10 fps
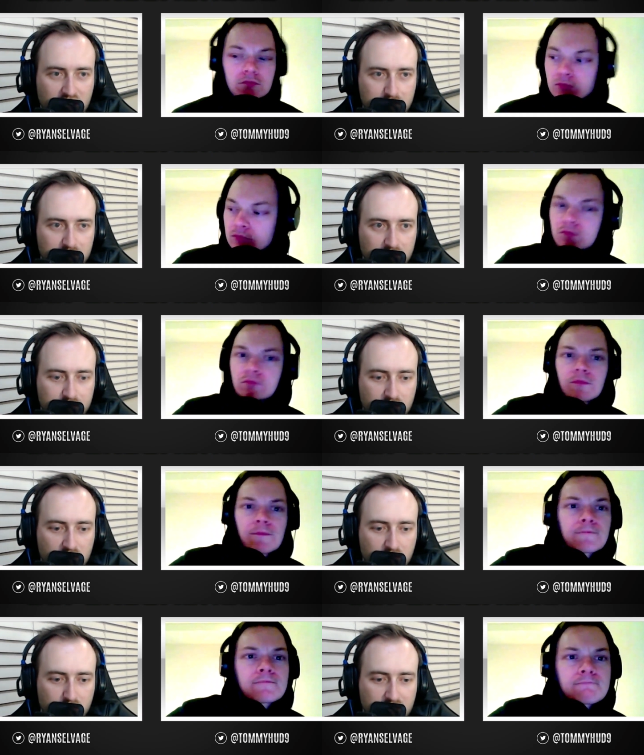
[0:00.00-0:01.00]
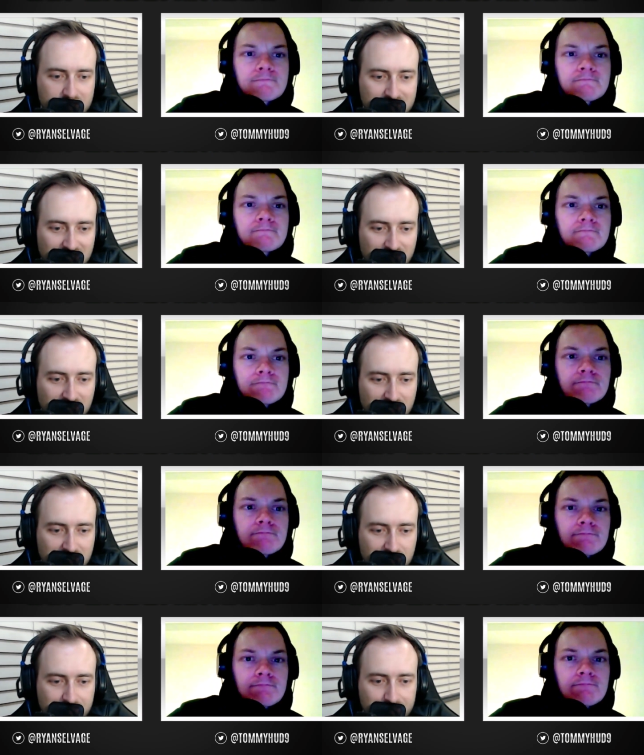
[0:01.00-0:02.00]
Speaker 1: cheapie from round
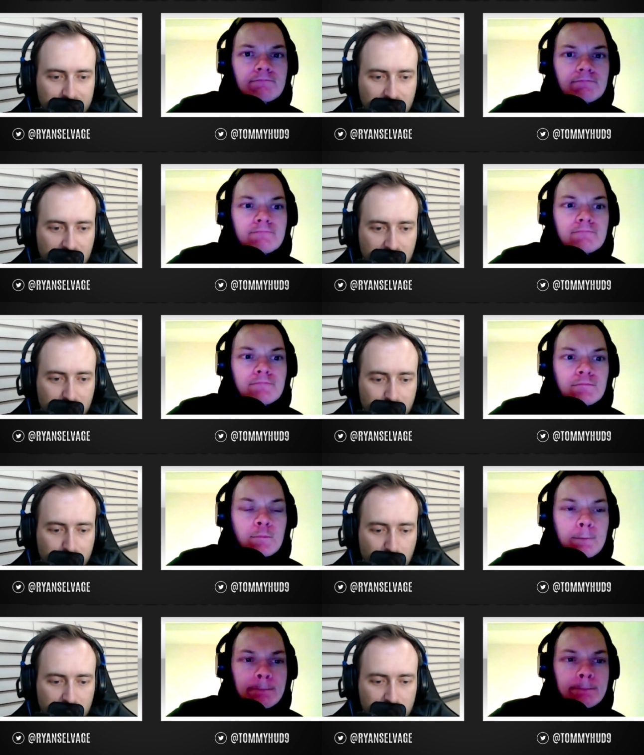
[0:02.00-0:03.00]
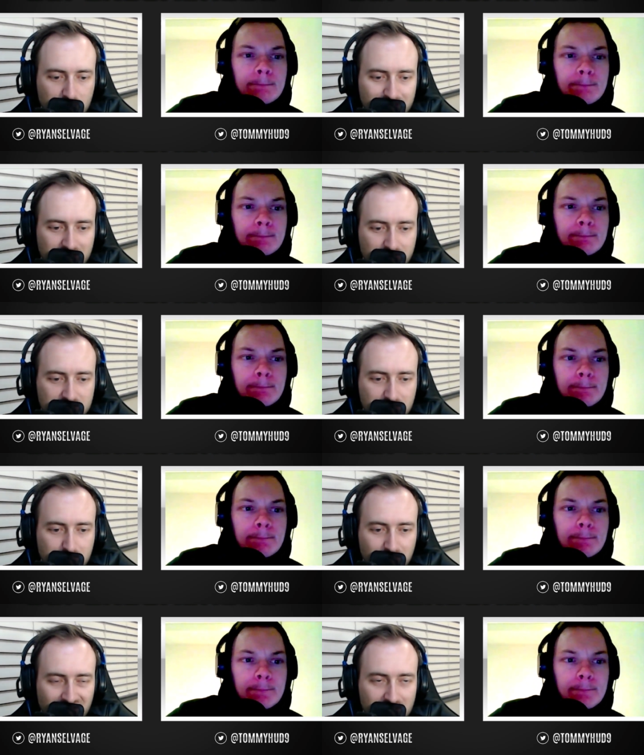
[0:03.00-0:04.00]
17, um, Bole could be in for some
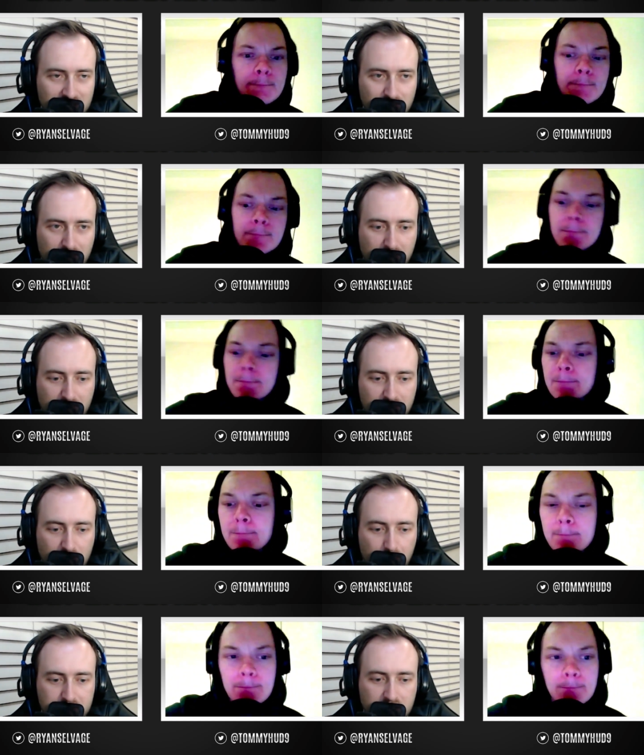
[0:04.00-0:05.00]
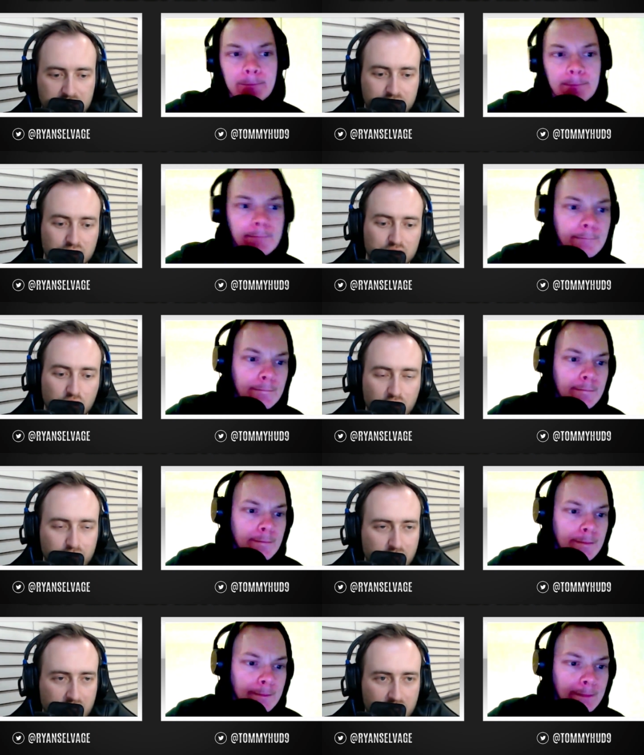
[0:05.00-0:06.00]
big minutes and maybe even an option as a
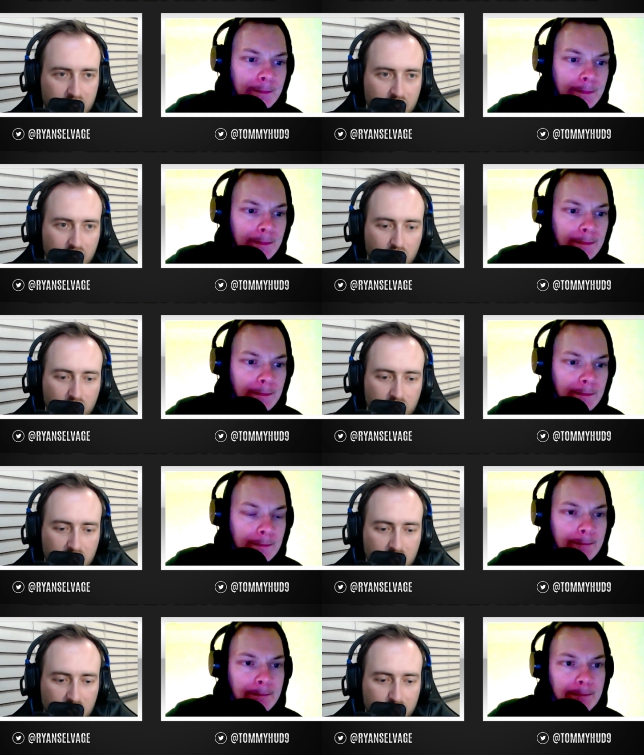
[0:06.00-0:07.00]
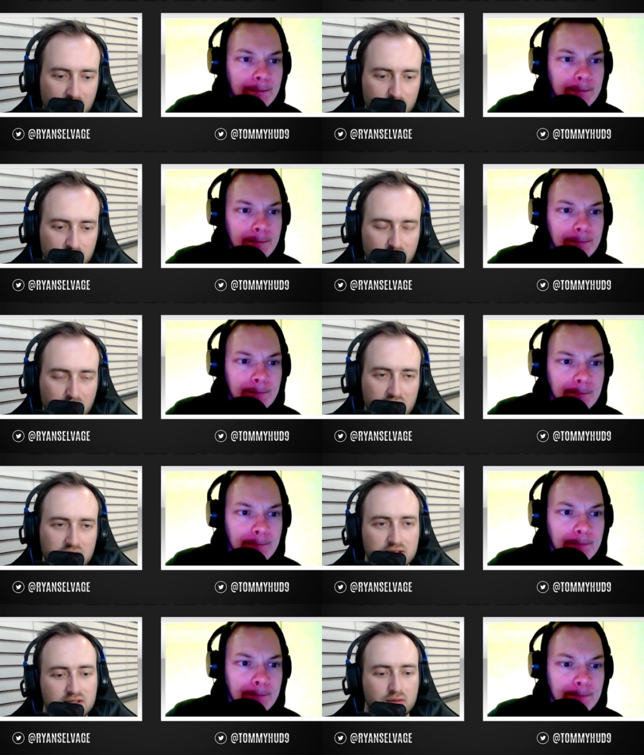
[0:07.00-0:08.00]
reserve player on uh, people's
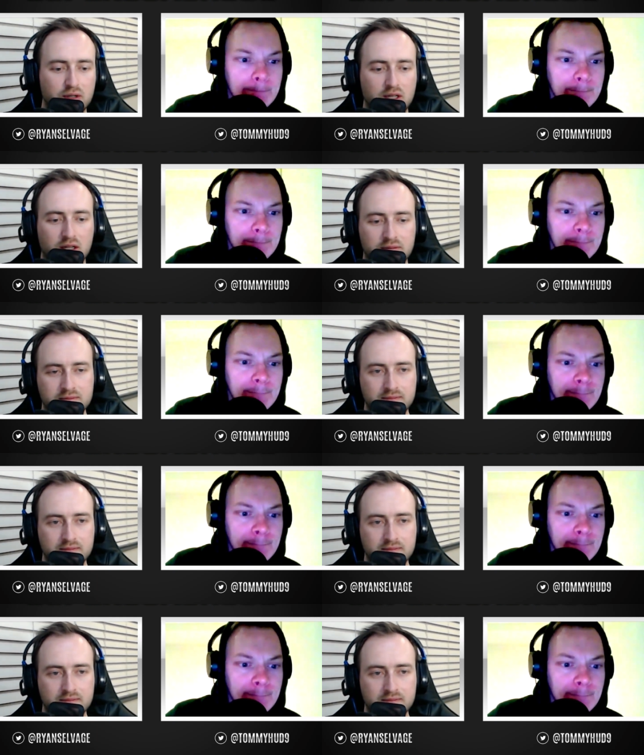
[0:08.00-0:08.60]
benches this weekend.